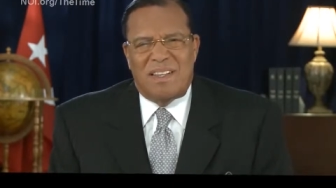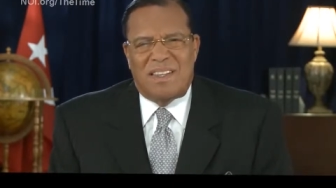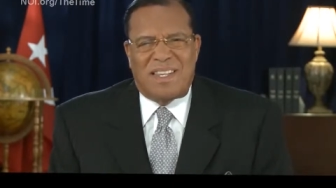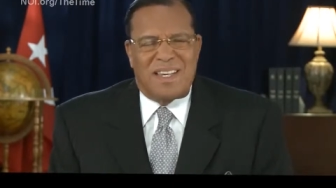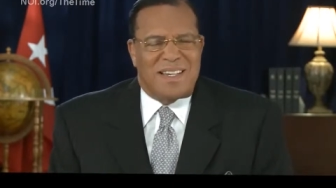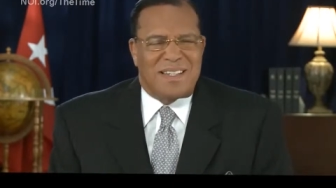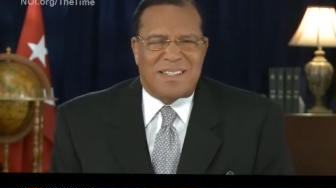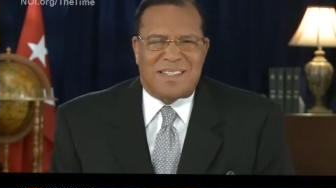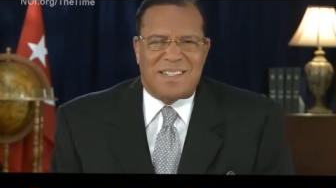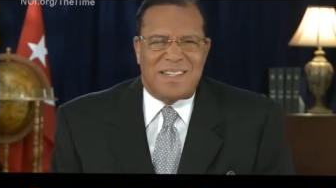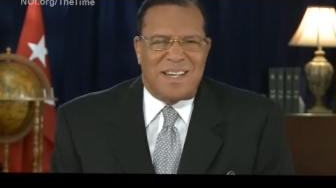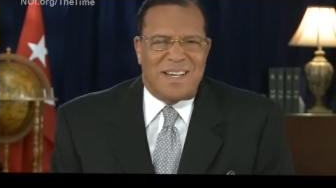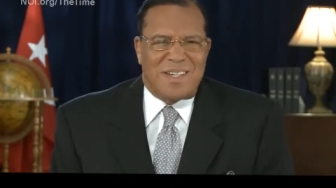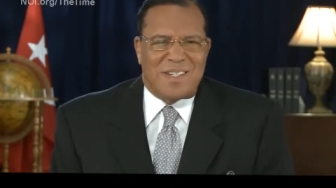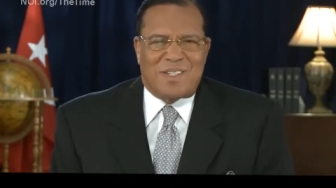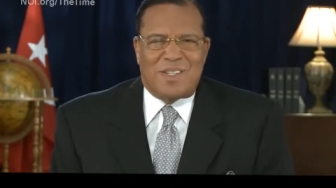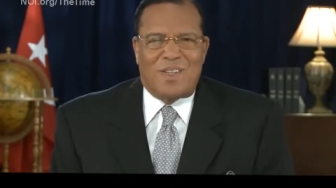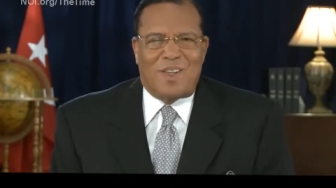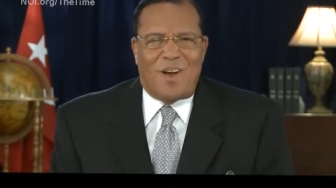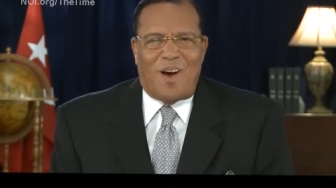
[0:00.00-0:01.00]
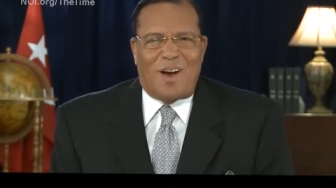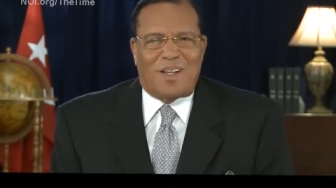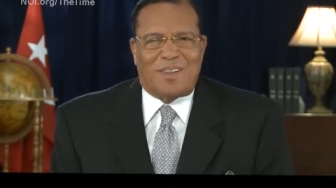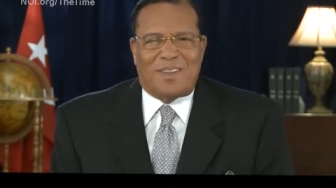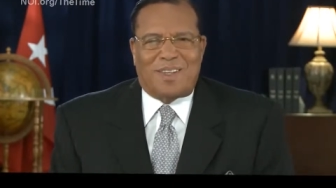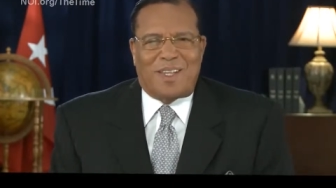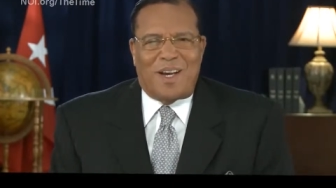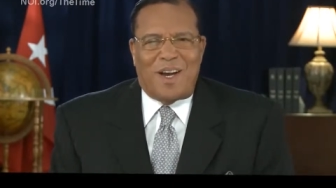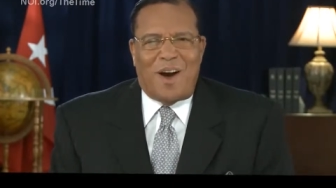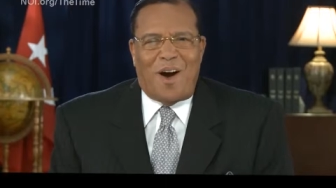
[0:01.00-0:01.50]
This is
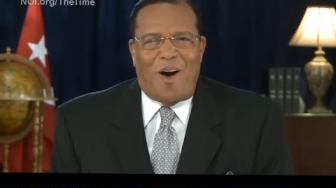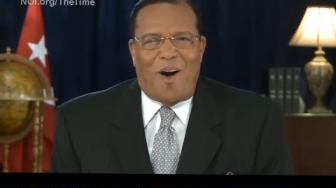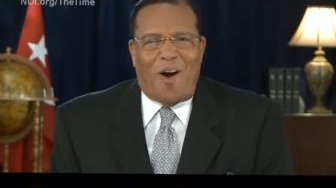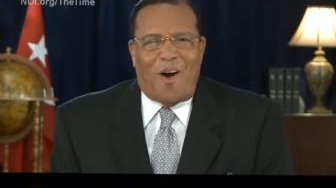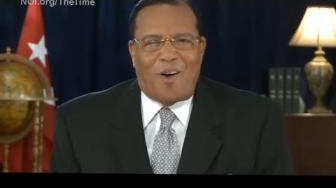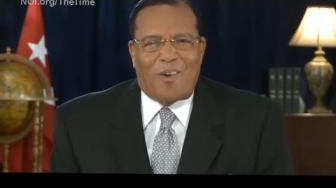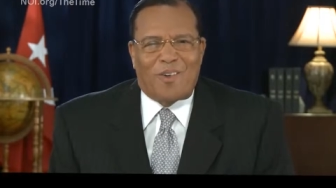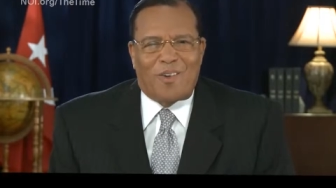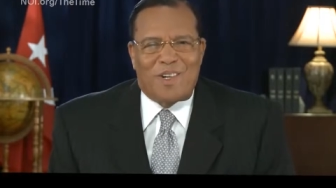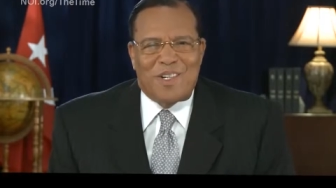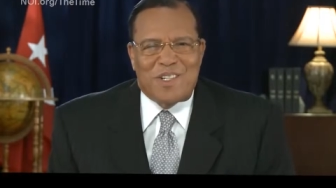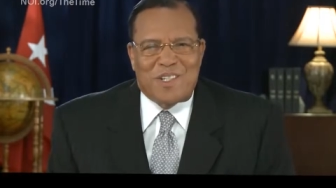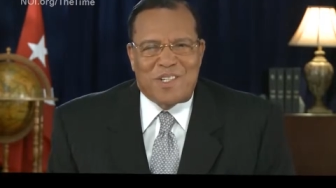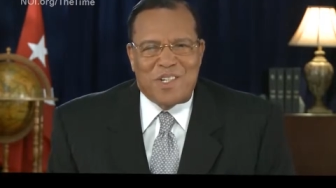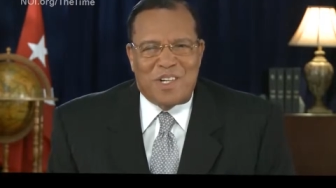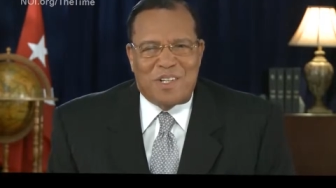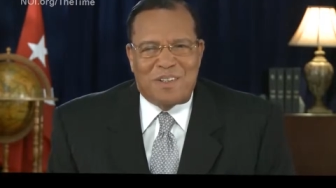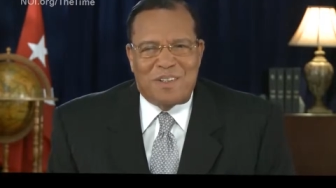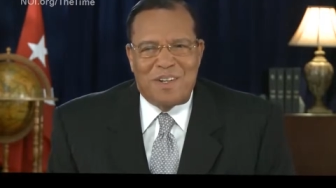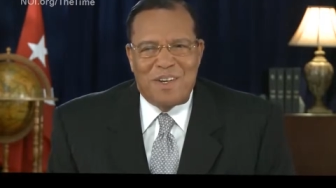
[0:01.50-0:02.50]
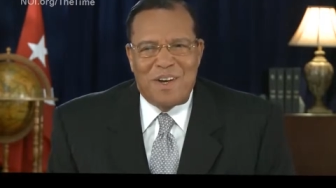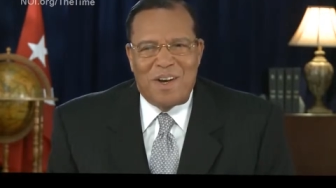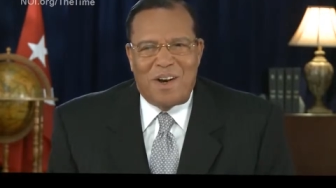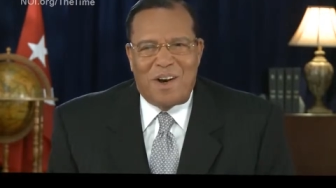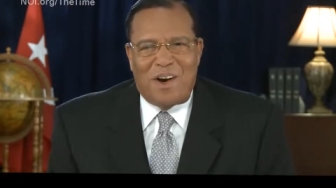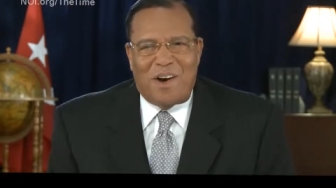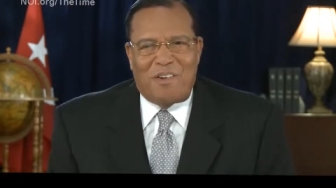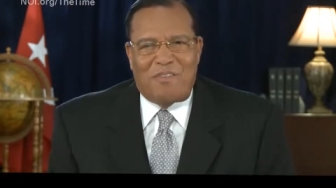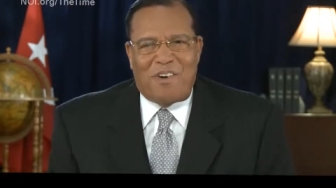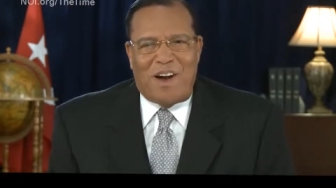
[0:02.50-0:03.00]
not the origin
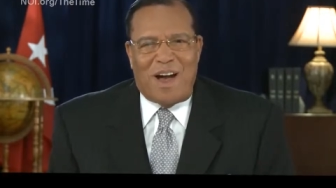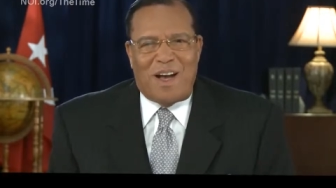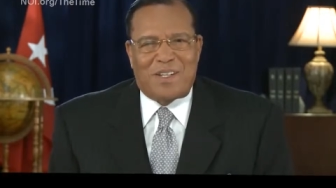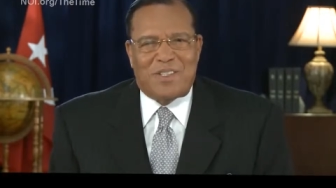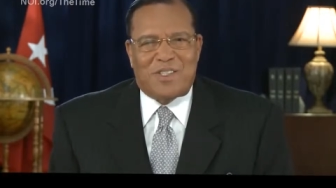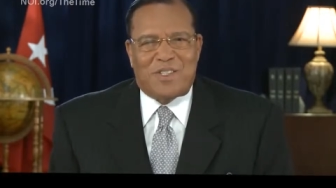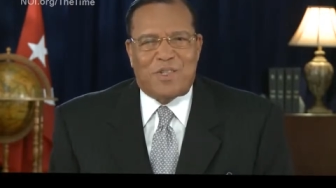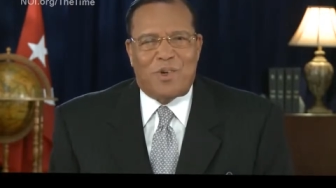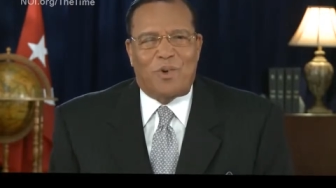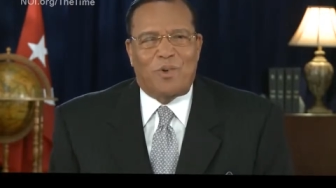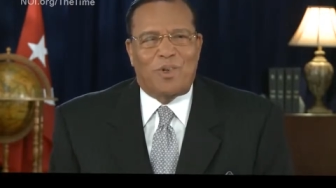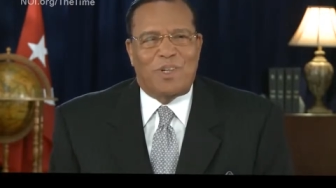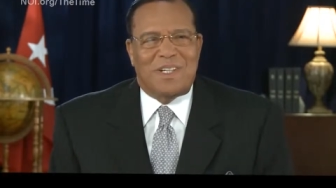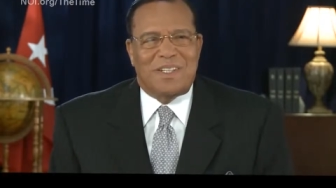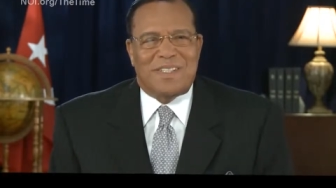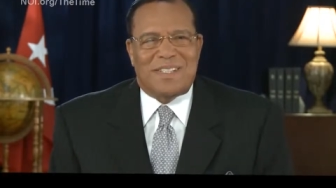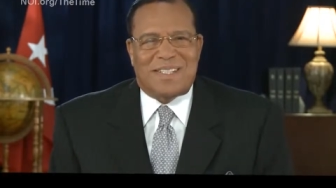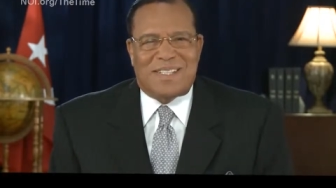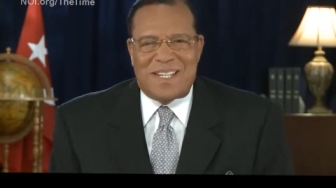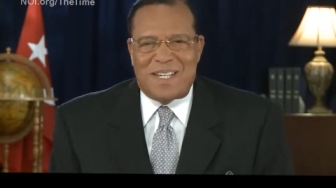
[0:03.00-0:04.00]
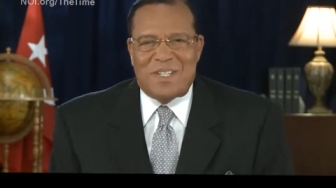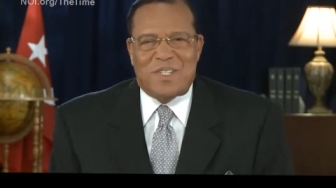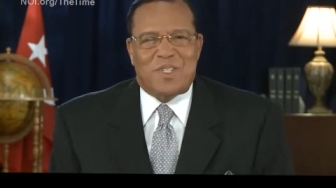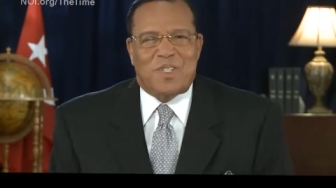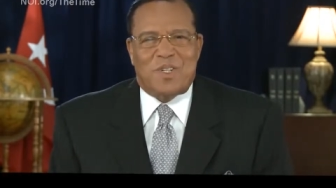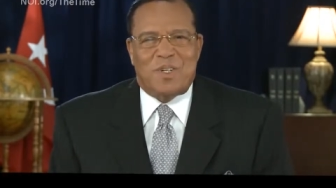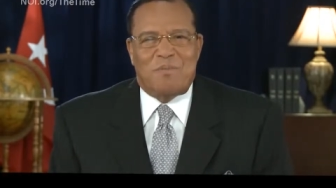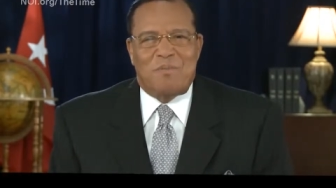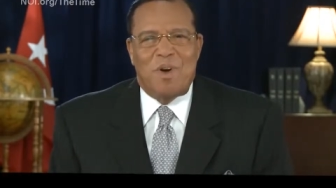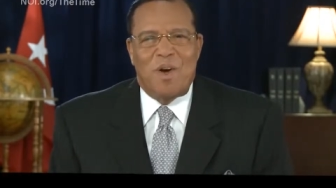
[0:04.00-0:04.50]
of our solar
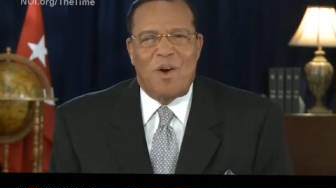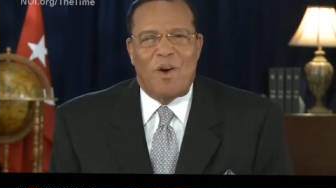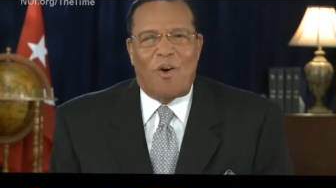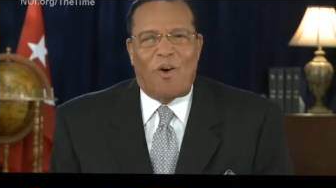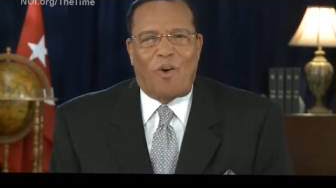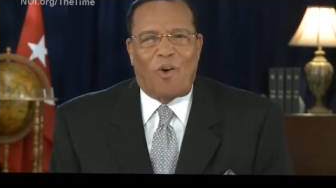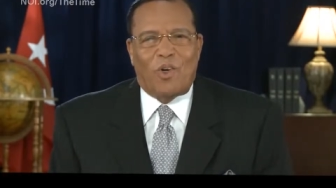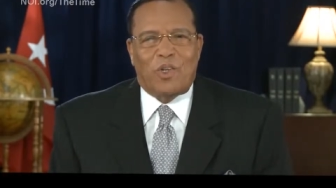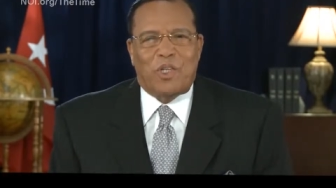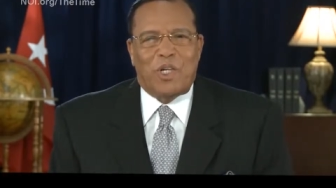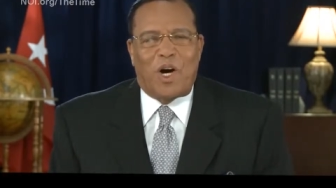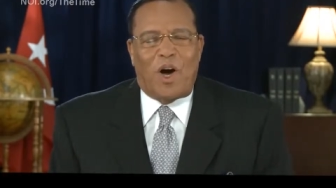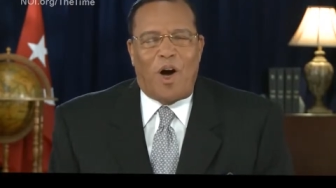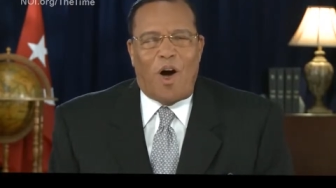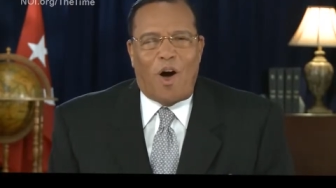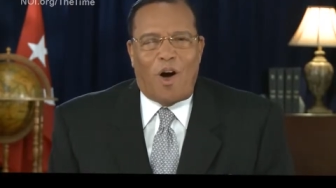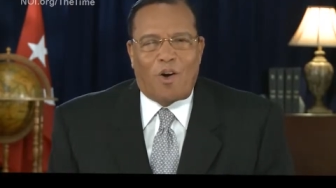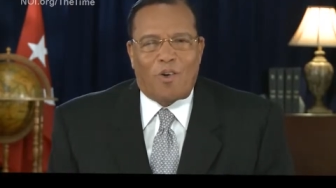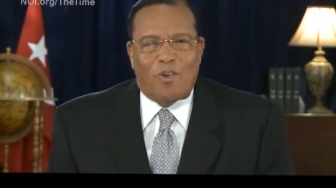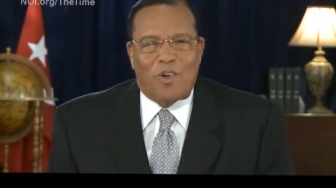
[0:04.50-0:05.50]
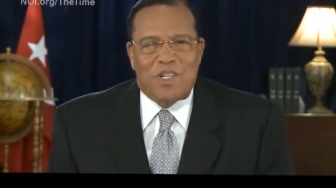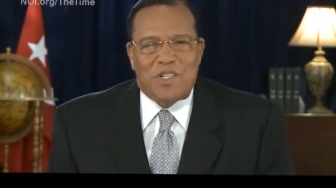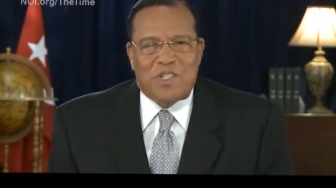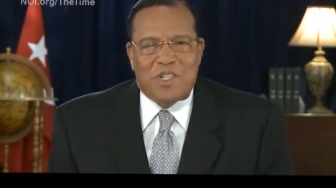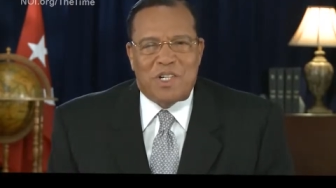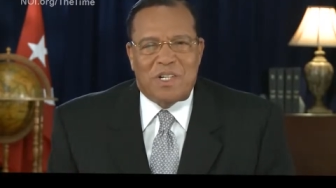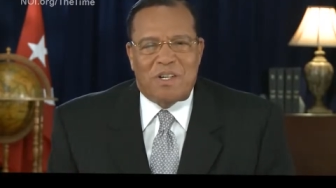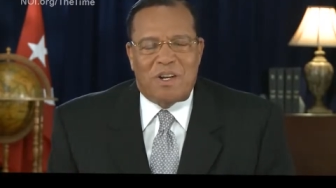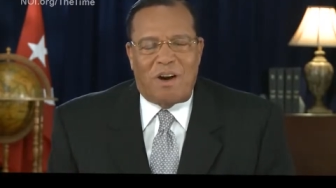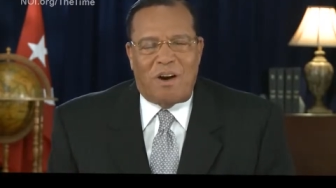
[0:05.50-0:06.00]
system or the
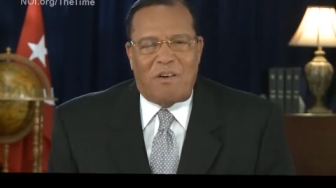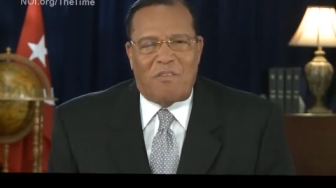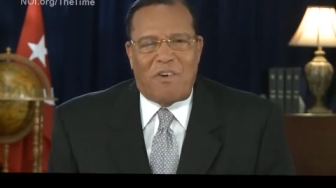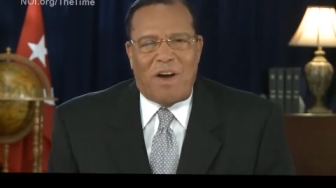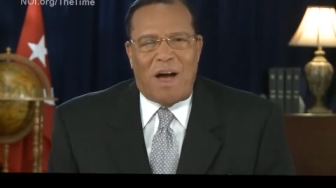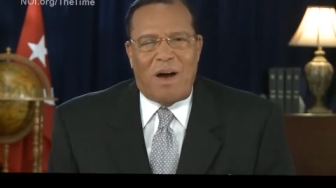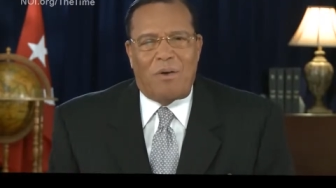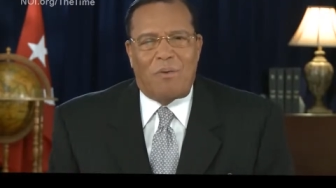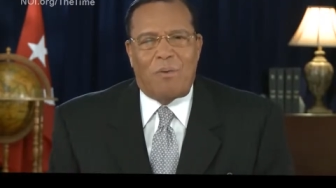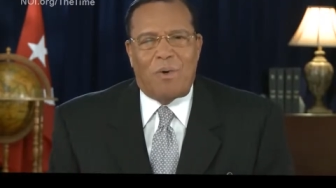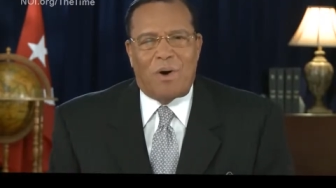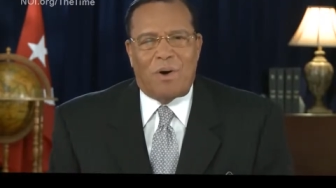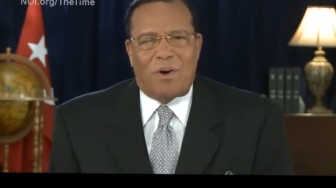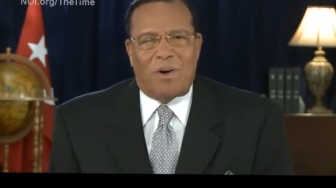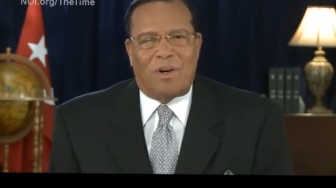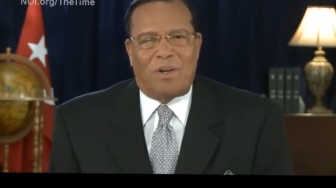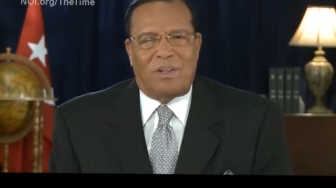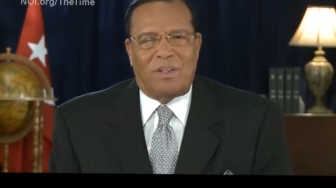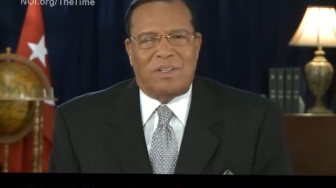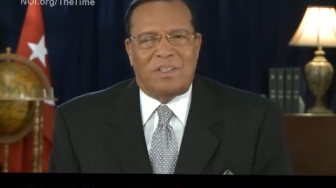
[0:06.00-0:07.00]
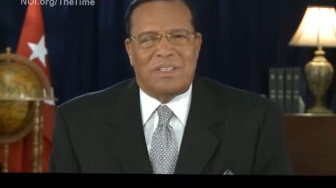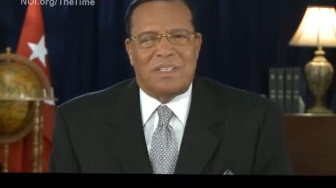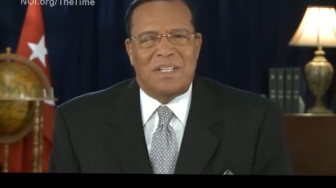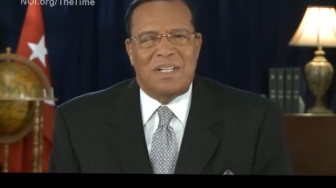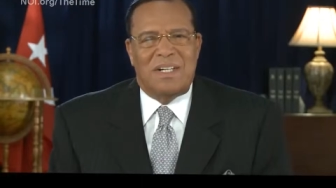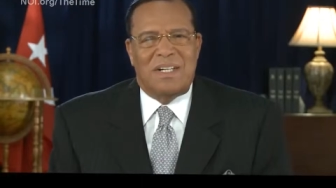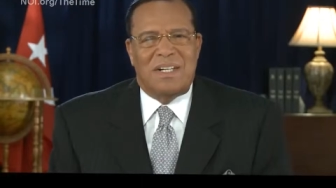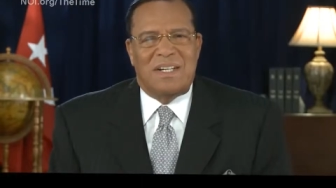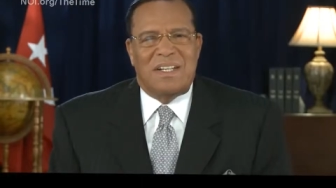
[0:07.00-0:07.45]
origin of our world.